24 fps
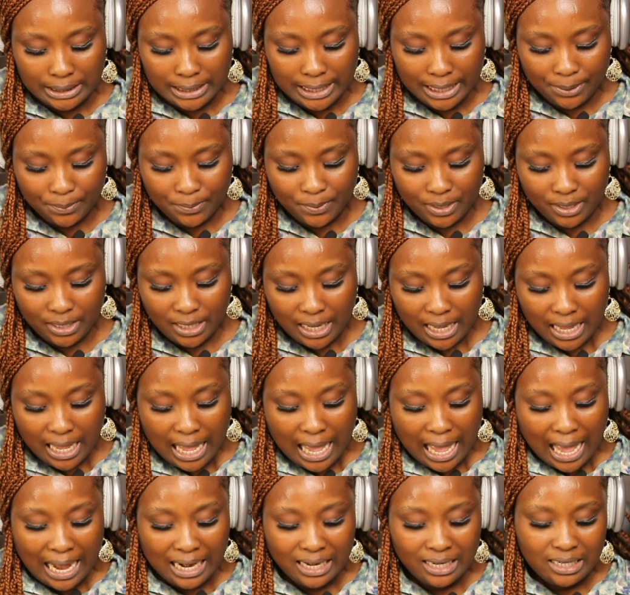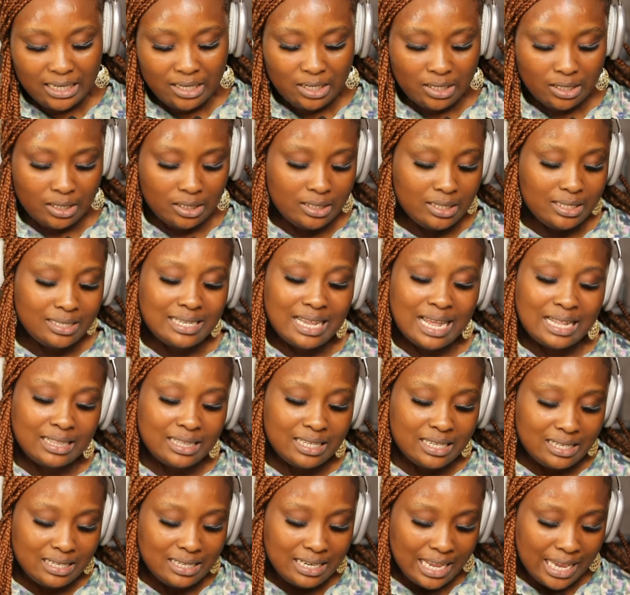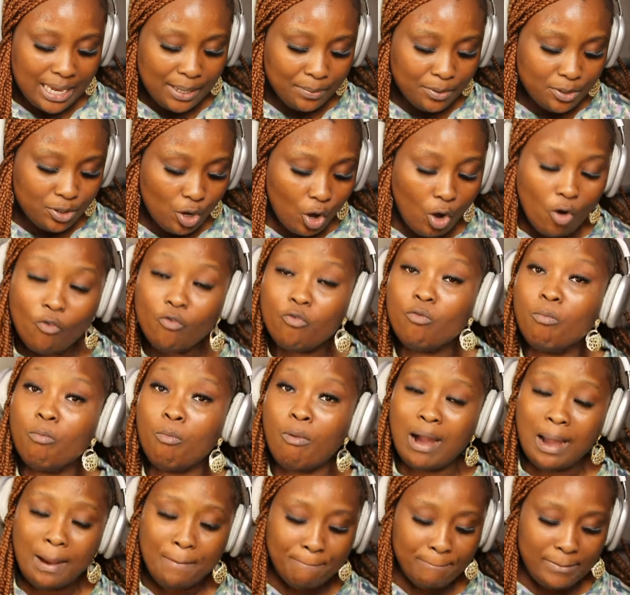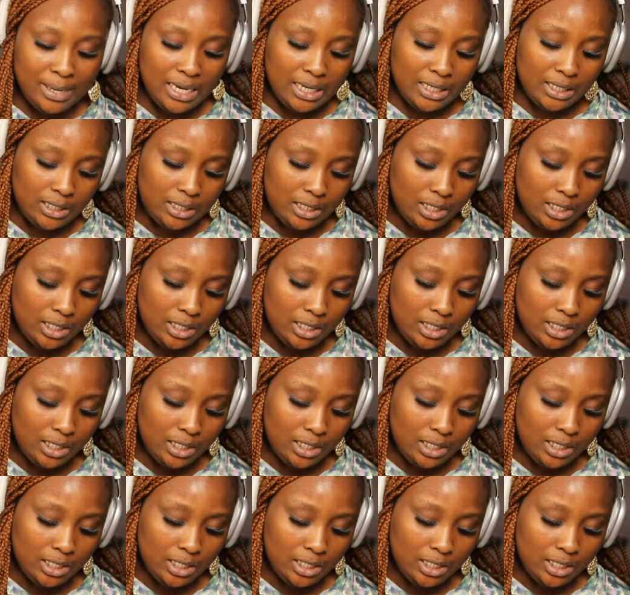names, and these are the names of Muhammad.